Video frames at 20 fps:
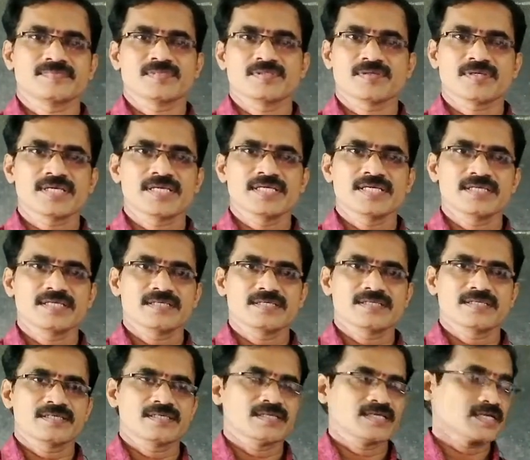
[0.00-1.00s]
Okay,
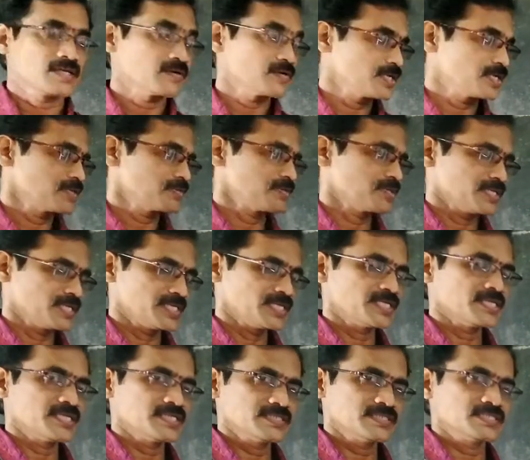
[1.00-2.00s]
according to the
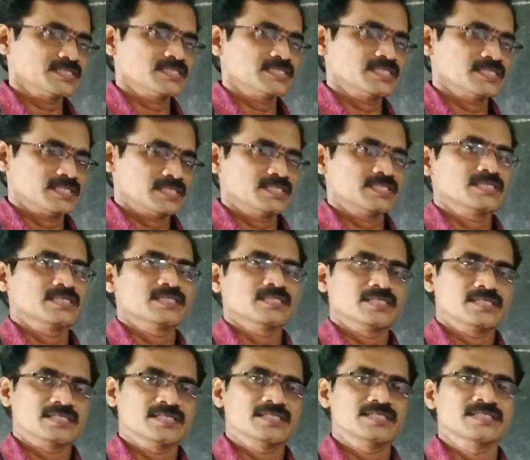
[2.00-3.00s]
degrees,
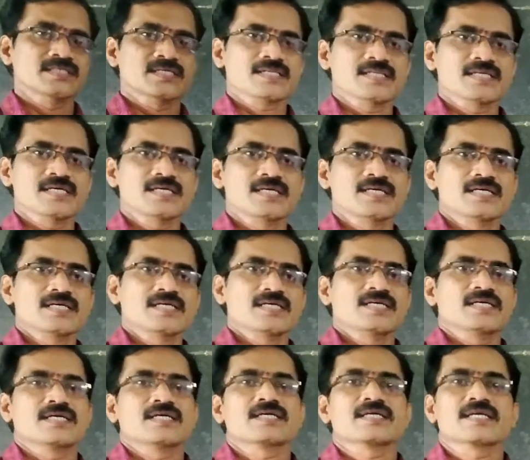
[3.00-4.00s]
these are the
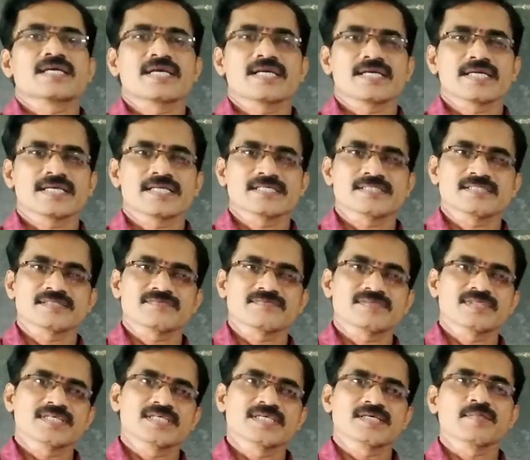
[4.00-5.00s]
categories of
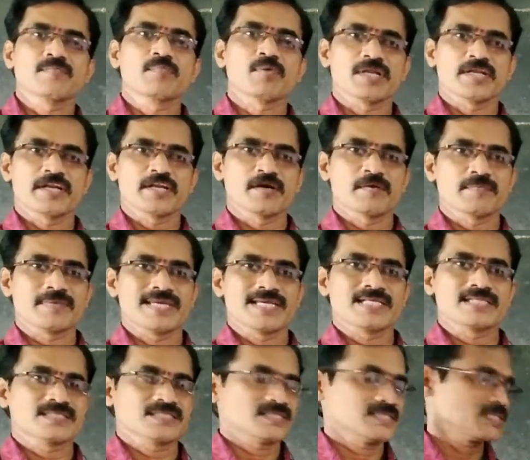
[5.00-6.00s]
the
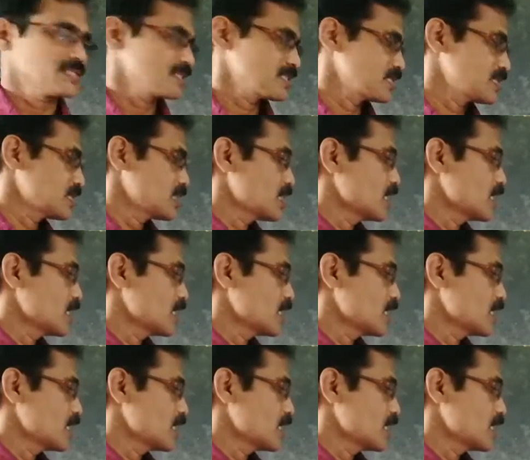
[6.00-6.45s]
polynomials.